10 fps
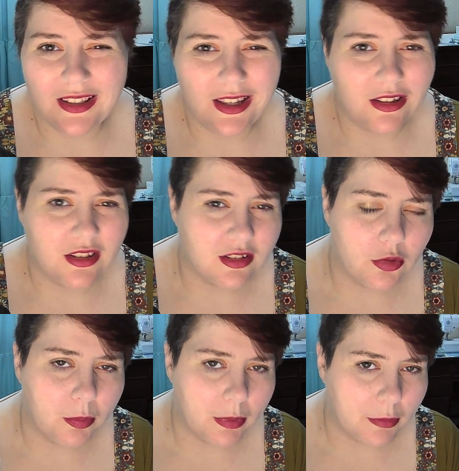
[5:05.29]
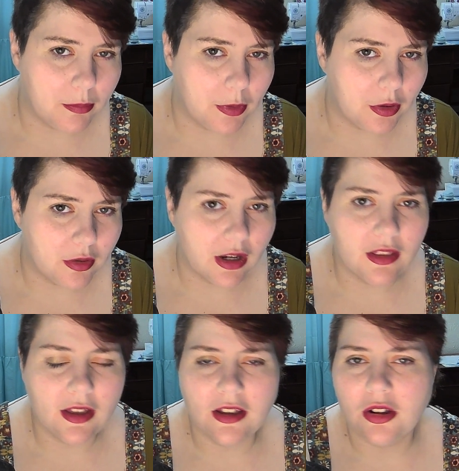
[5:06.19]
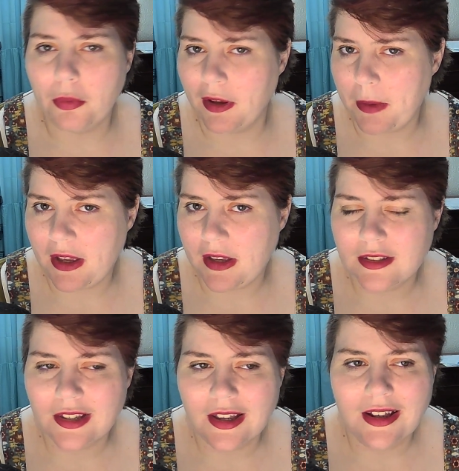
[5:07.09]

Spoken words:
I like a slow burn. I like a quick pace.